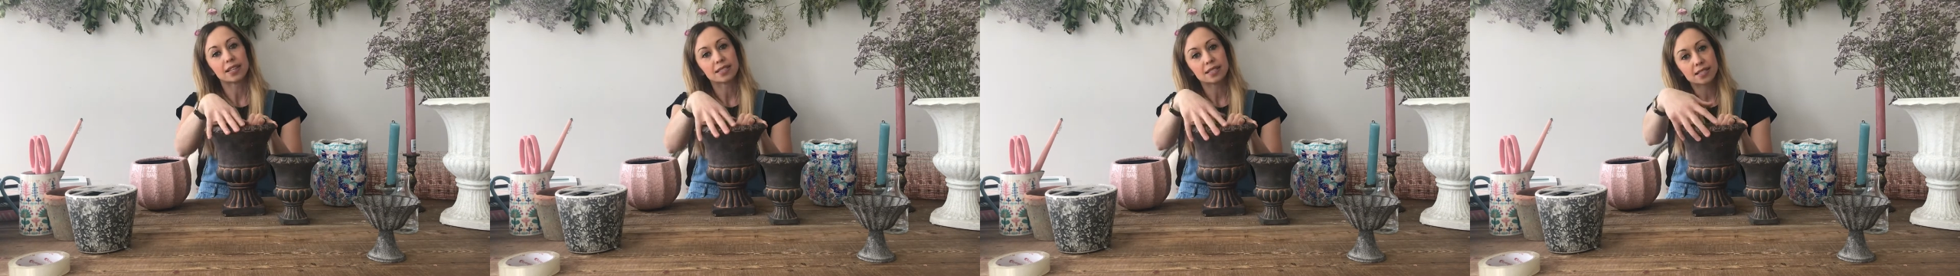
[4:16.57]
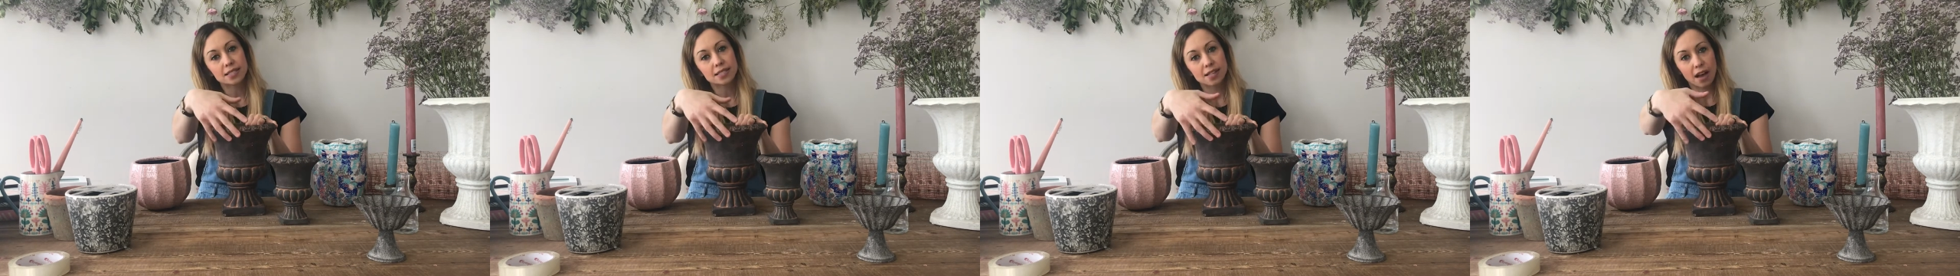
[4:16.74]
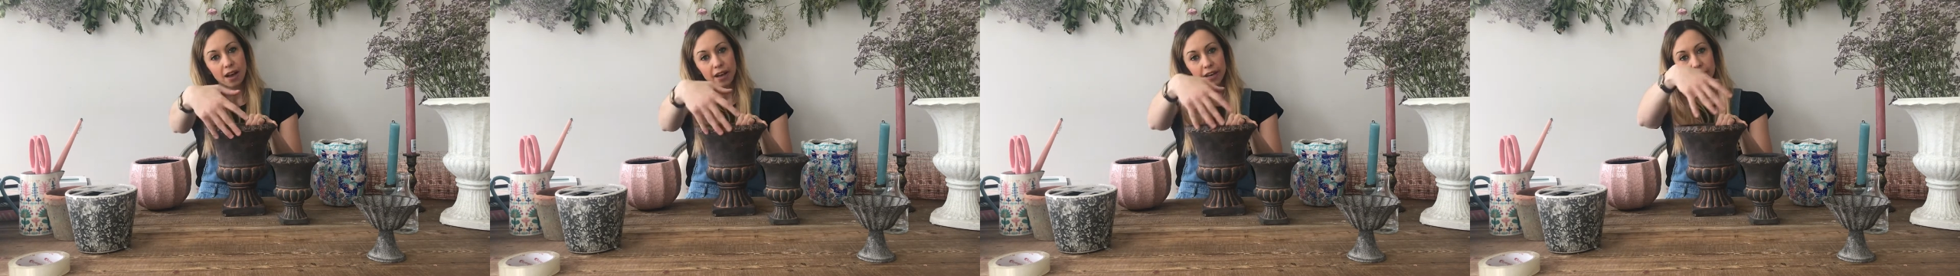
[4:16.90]

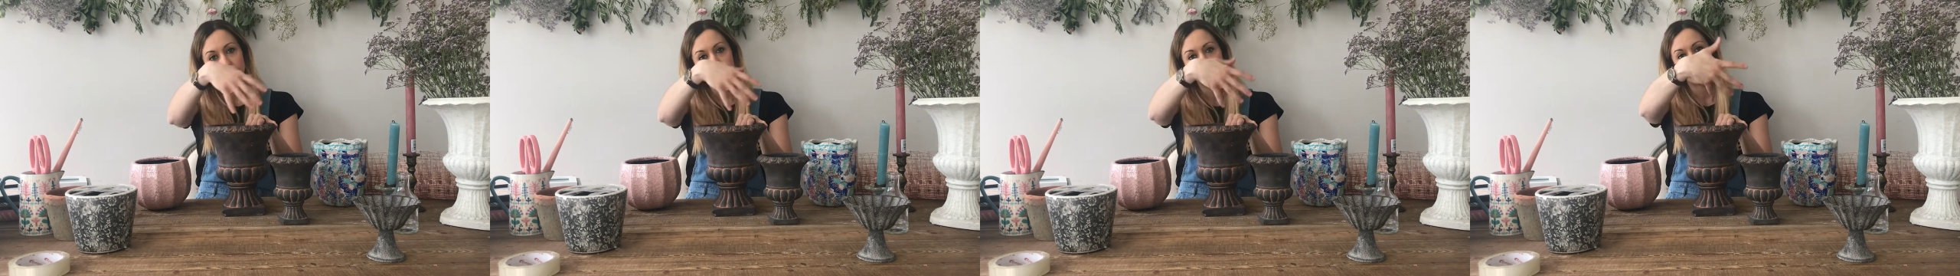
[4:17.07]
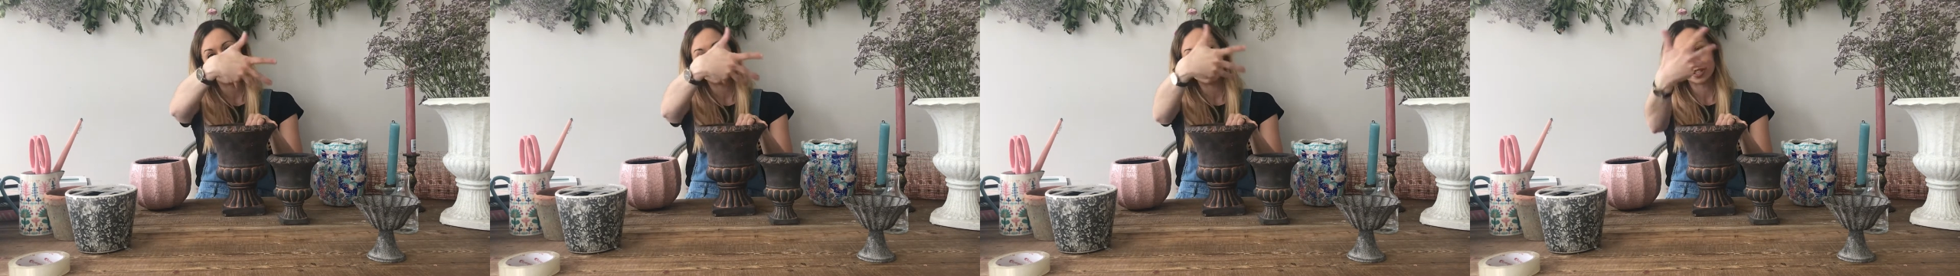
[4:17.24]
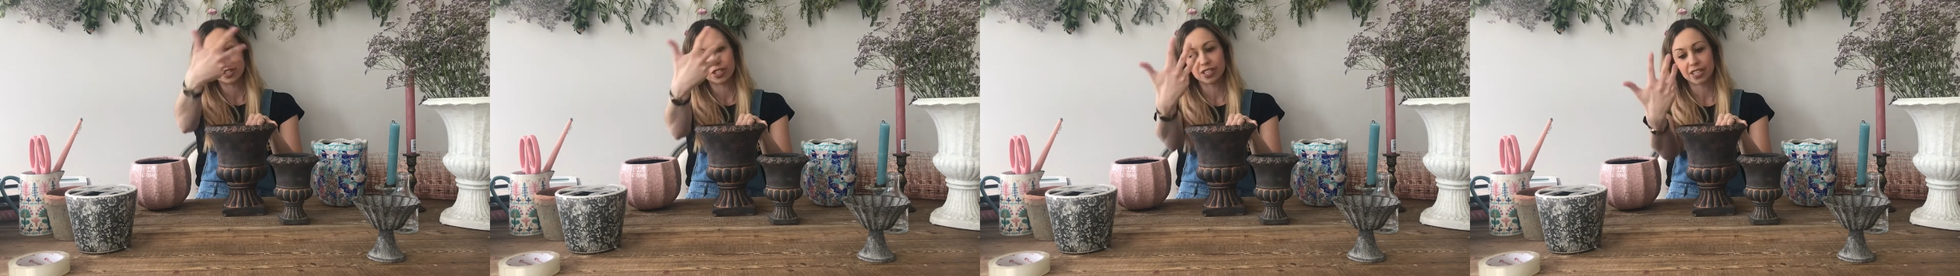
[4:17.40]
side for them
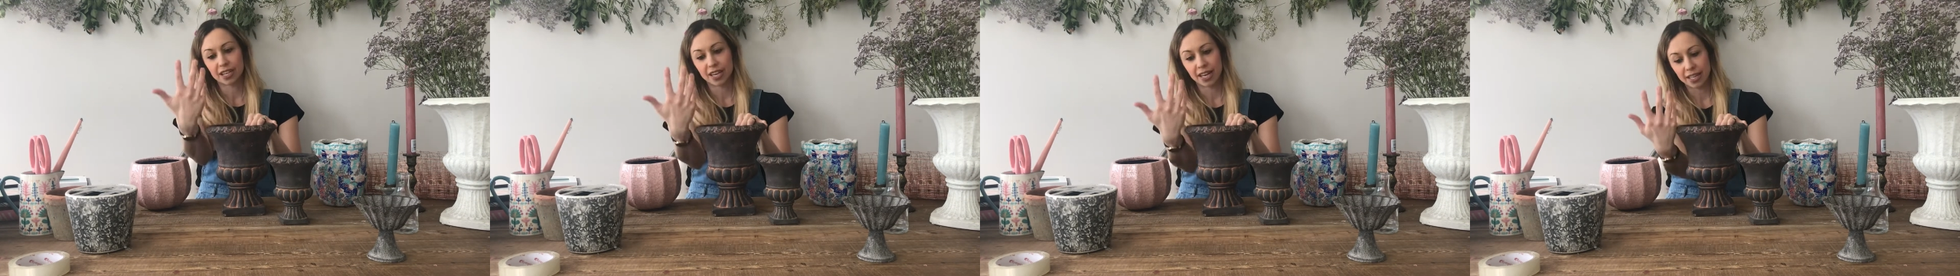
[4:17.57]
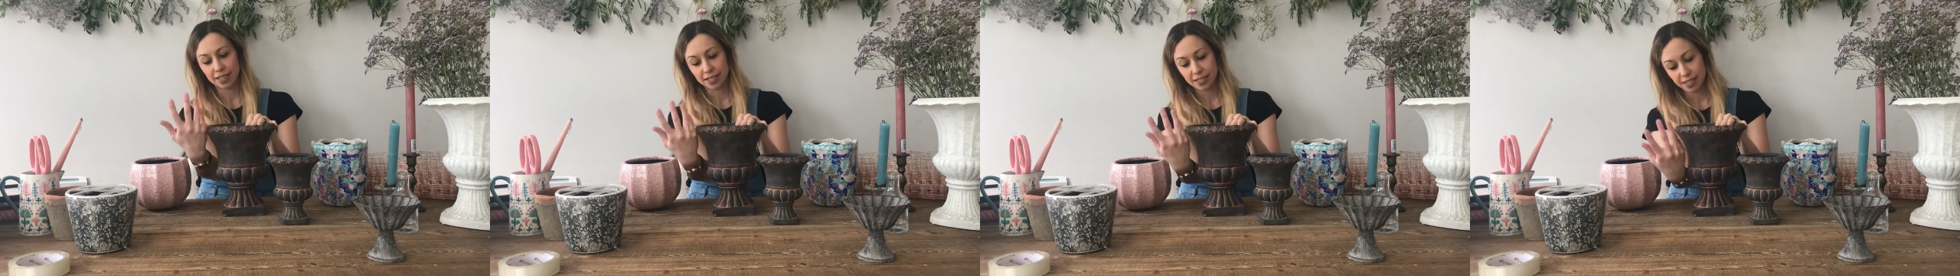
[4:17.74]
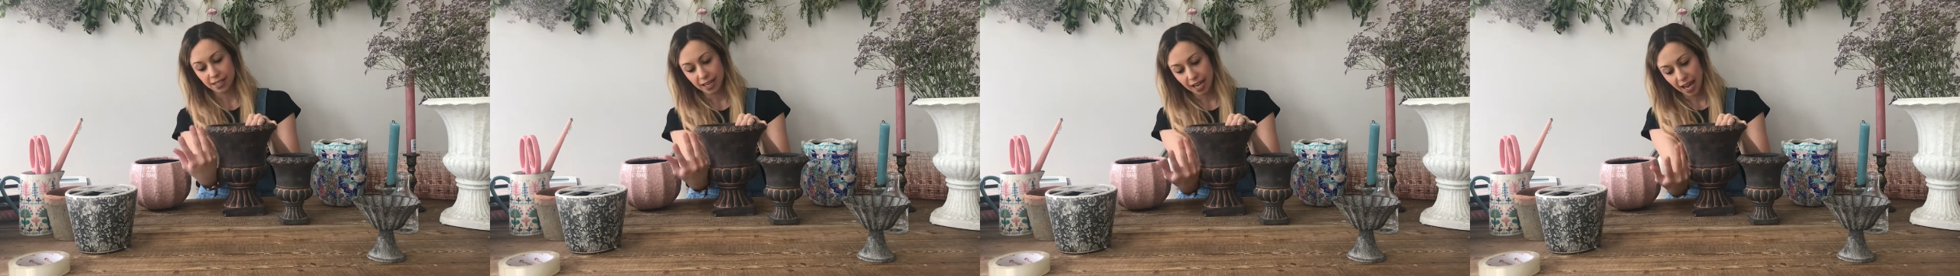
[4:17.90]
just to
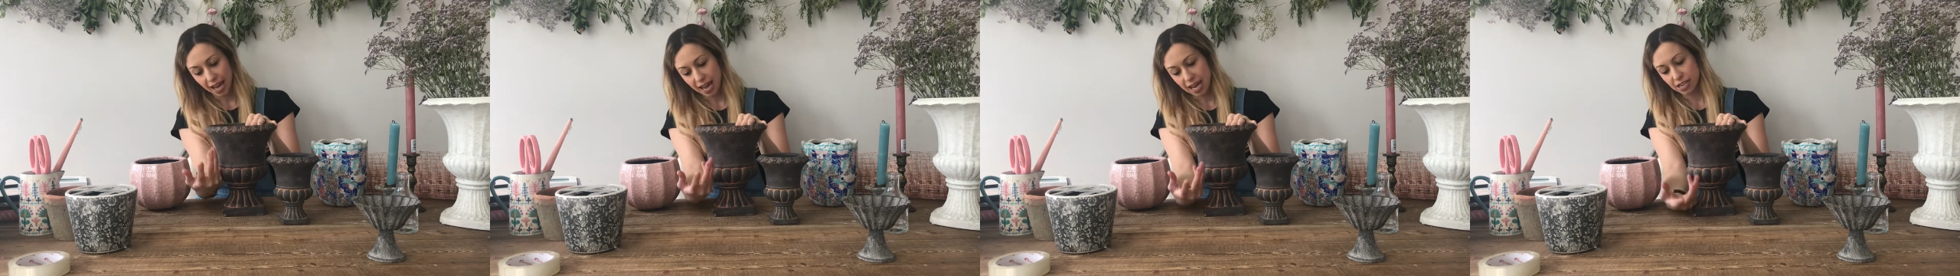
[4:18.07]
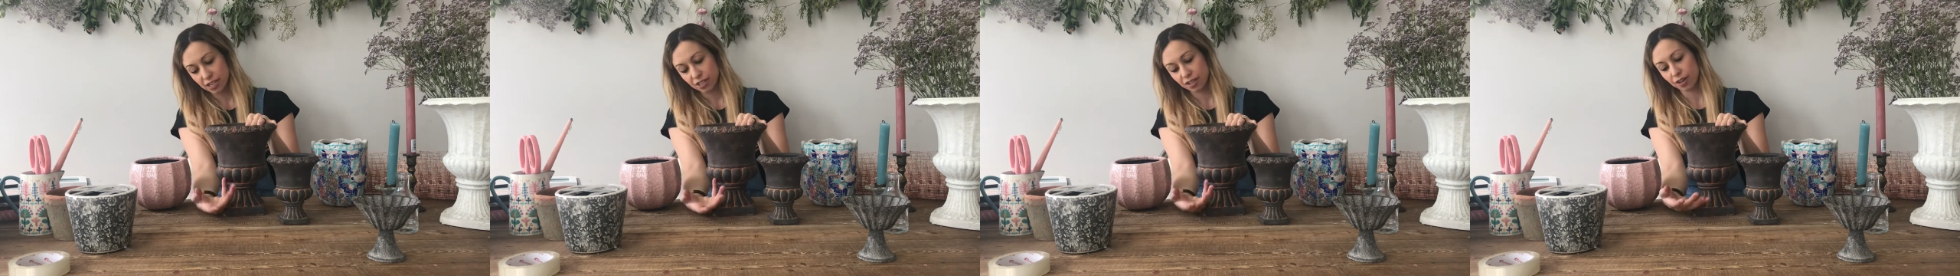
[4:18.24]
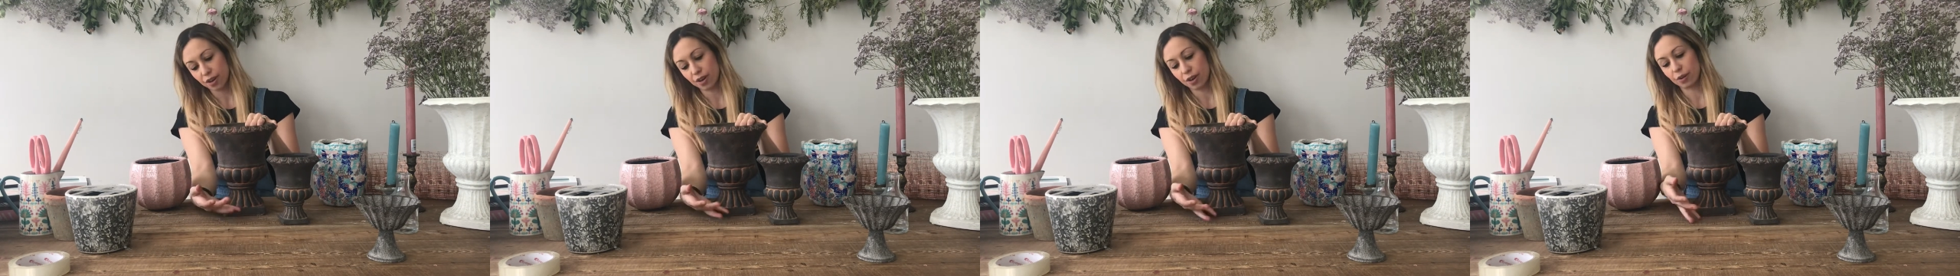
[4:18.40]

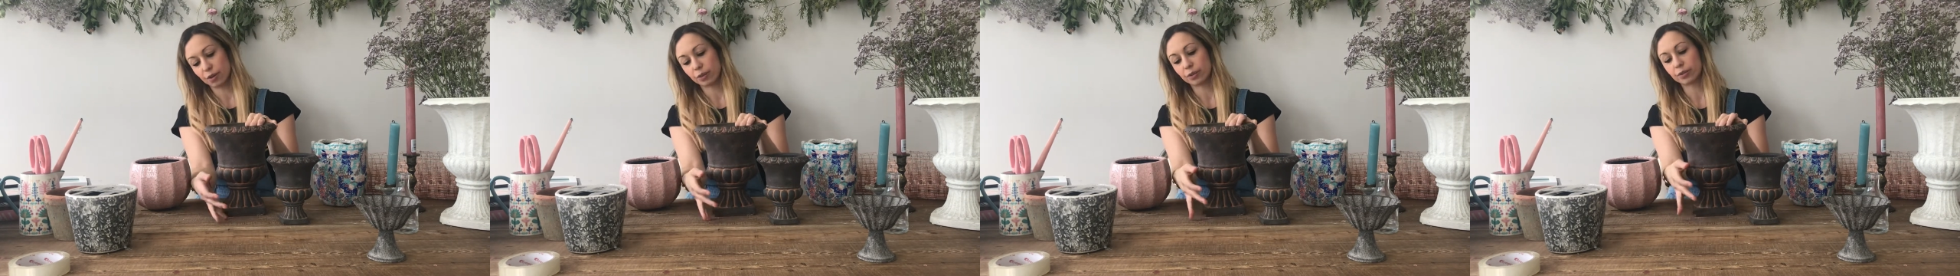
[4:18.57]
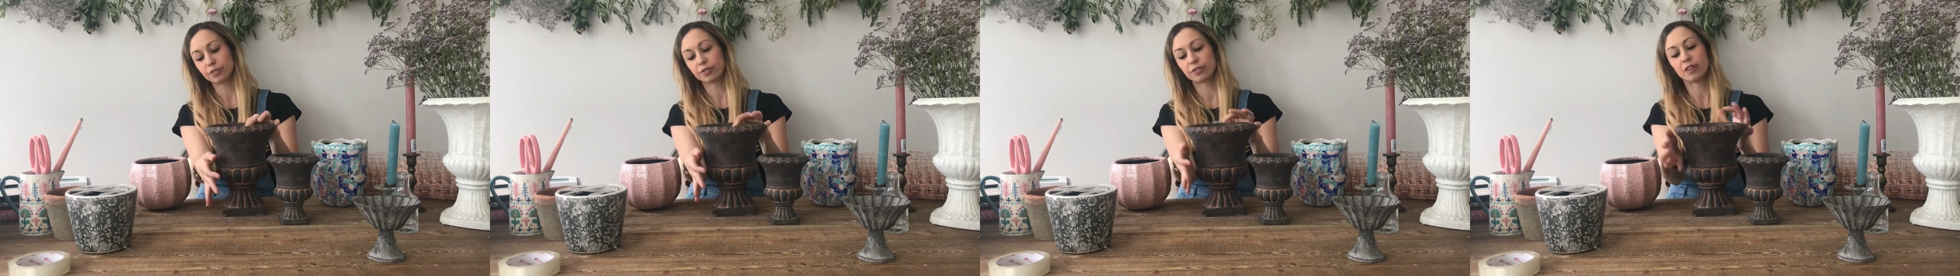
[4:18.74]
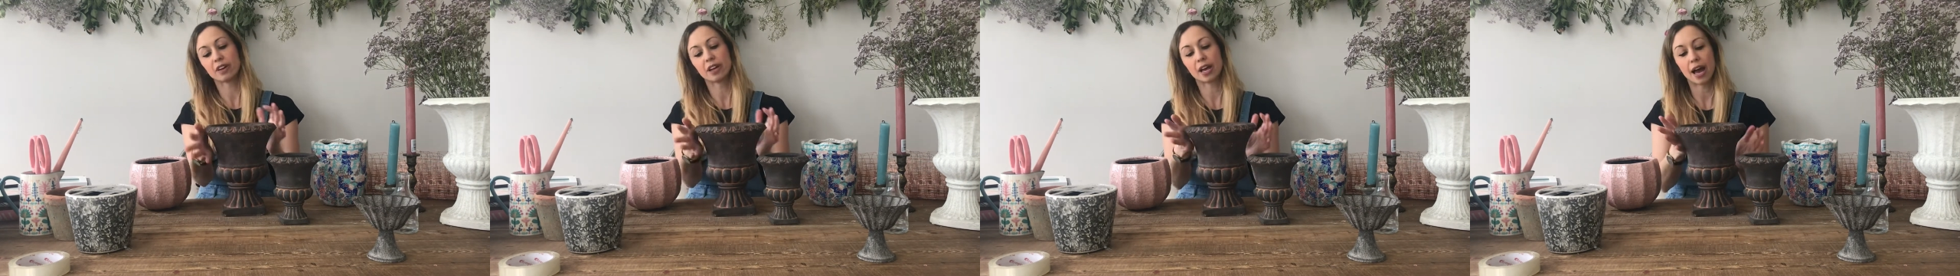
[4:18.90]
cascade off